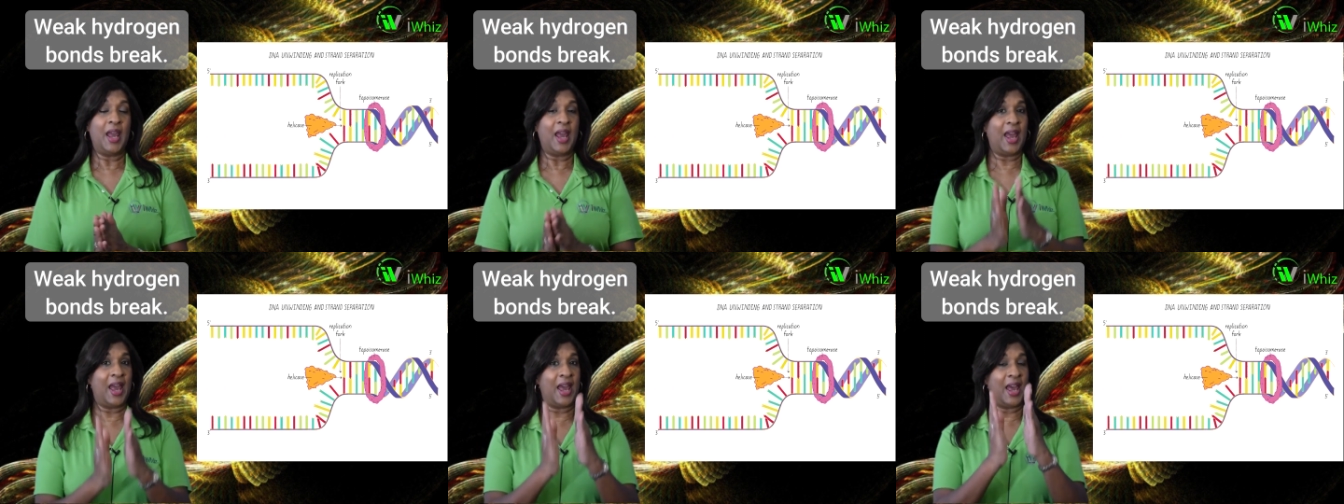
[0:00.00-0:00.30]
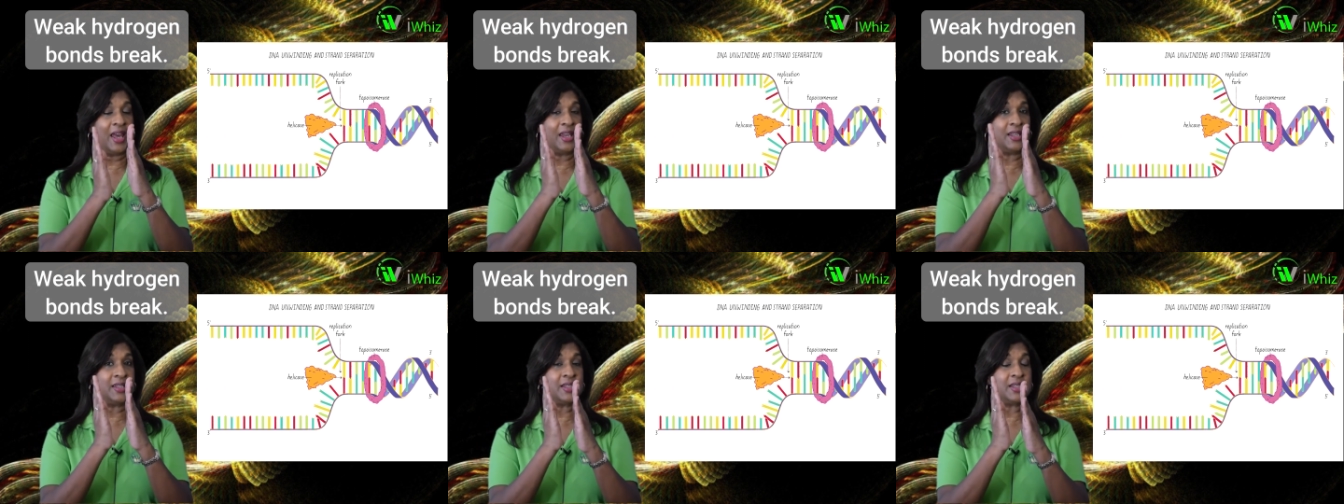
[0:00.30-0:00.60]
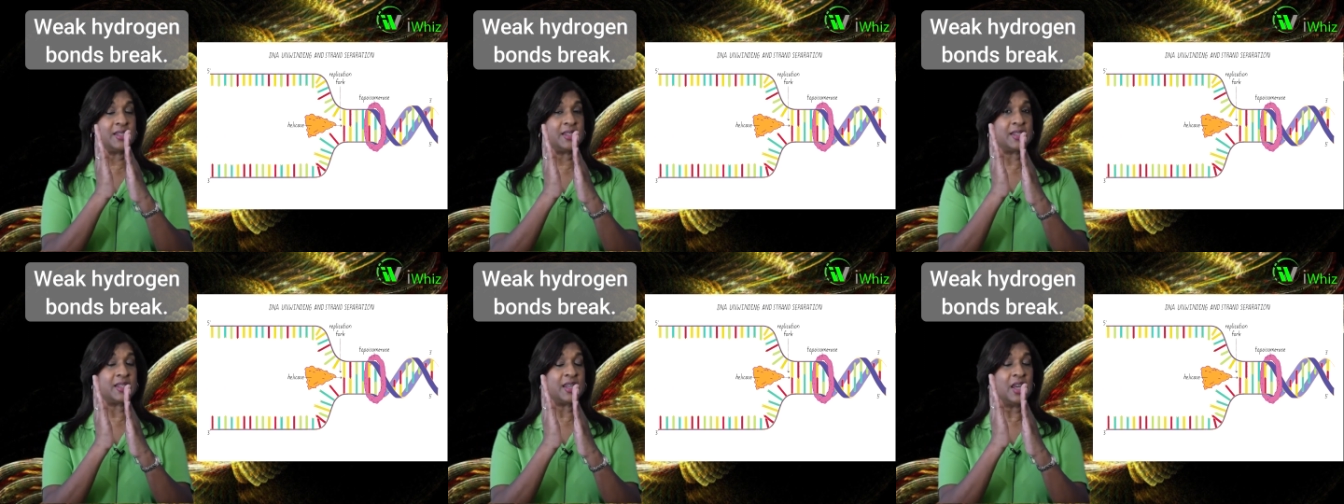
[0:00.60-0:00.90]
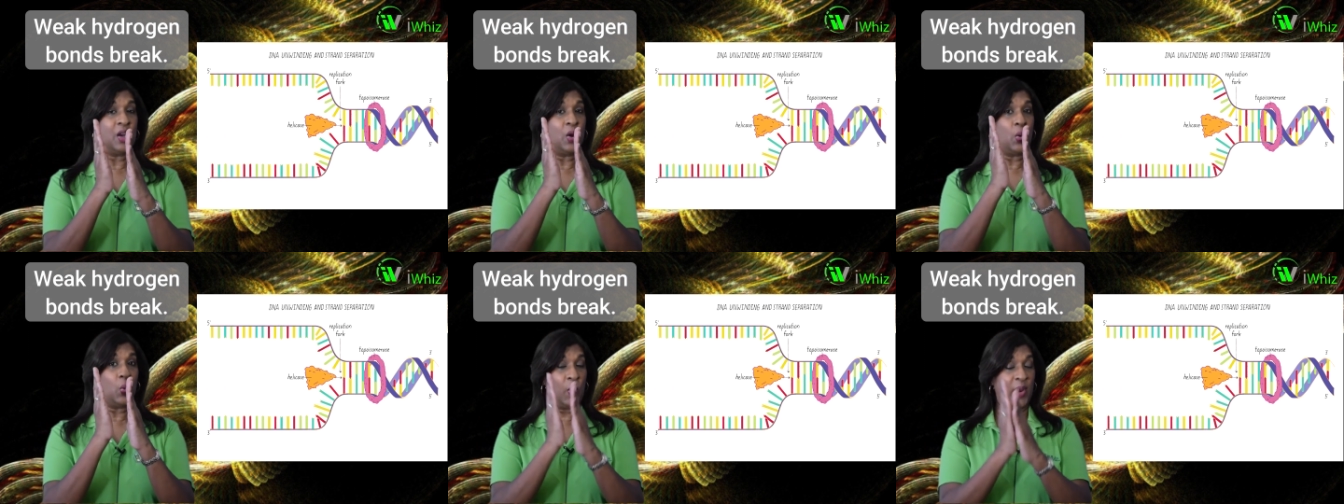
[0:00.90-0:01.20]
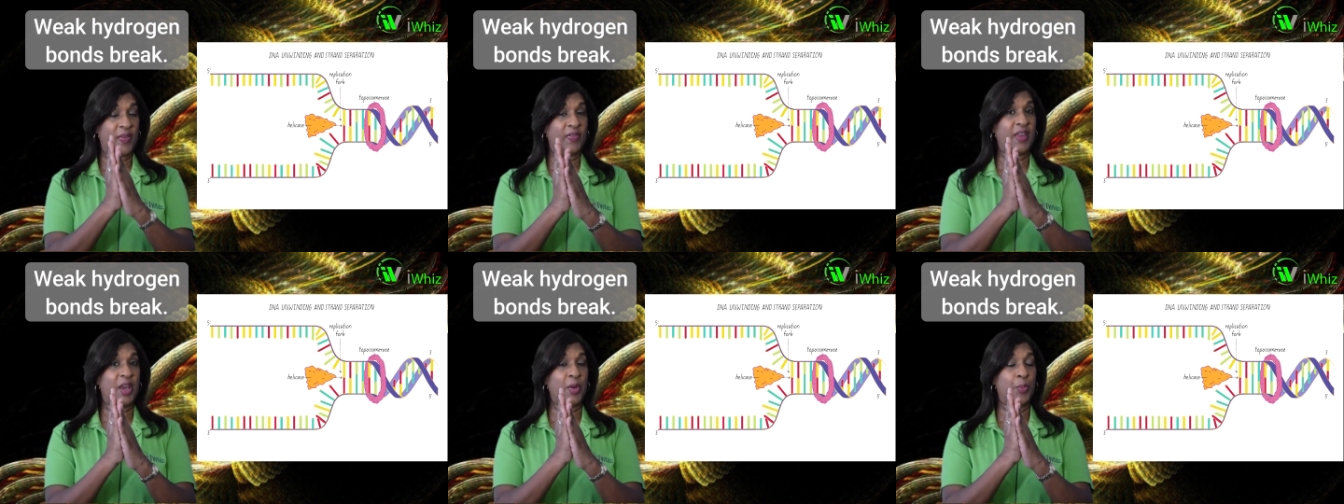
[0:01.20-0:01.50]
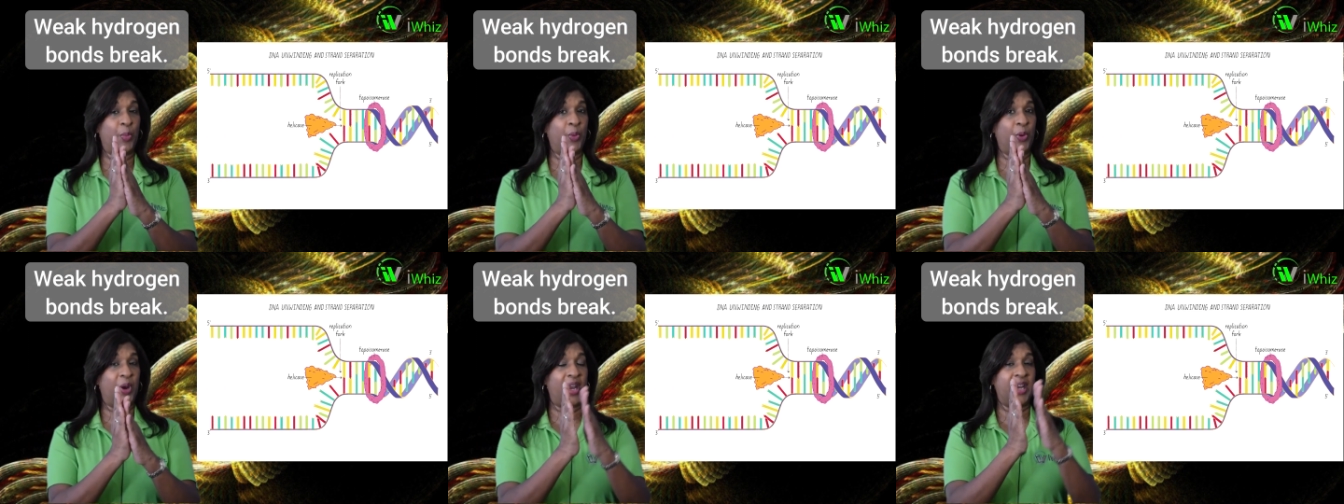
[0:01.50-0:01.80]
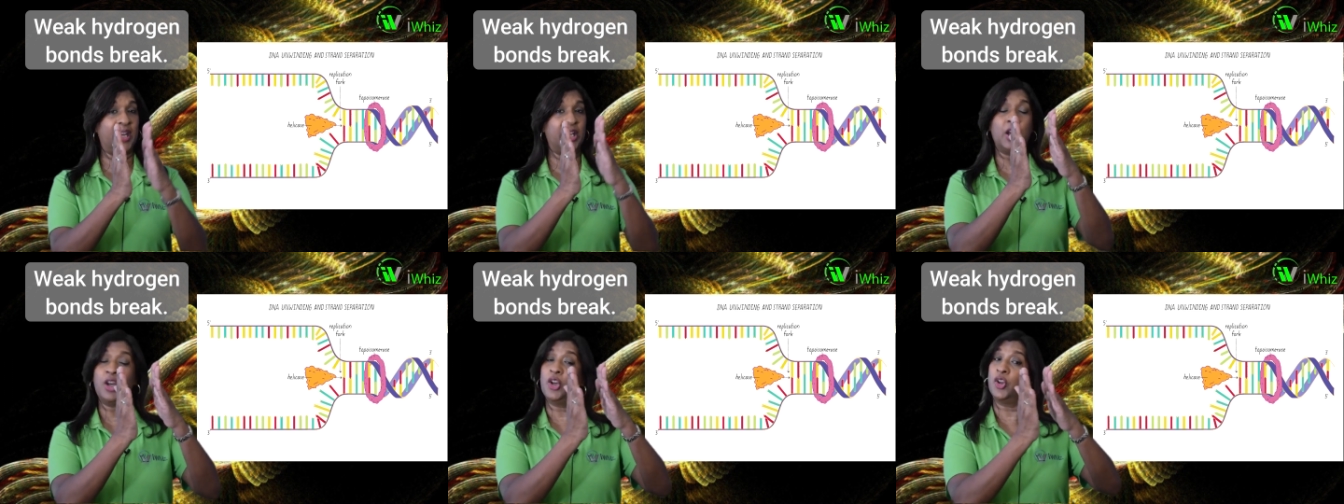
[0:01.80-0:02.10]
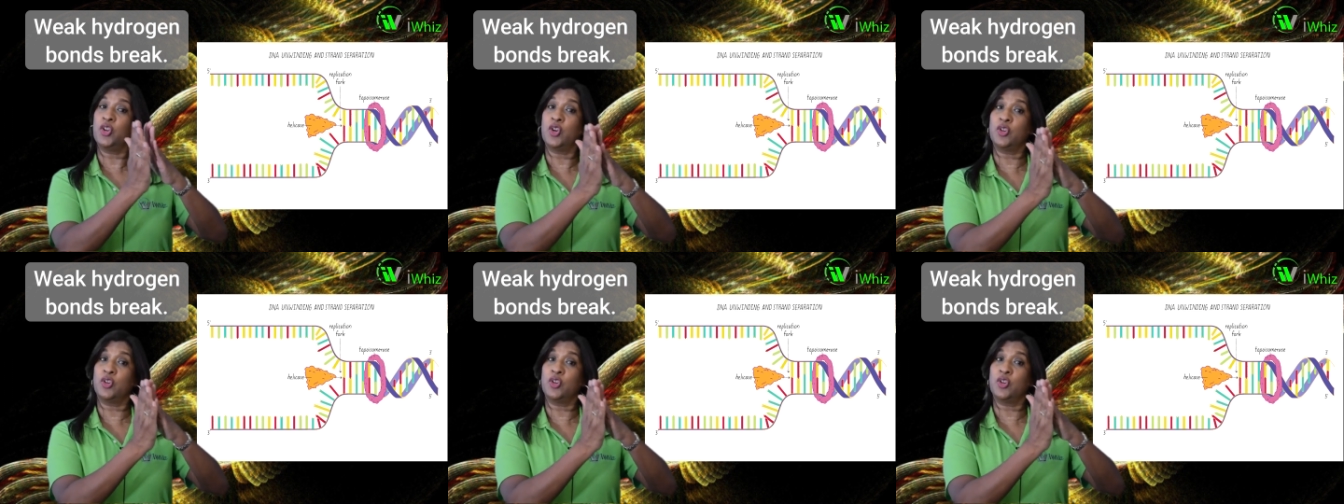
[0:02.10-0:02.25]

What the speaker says: And when they break,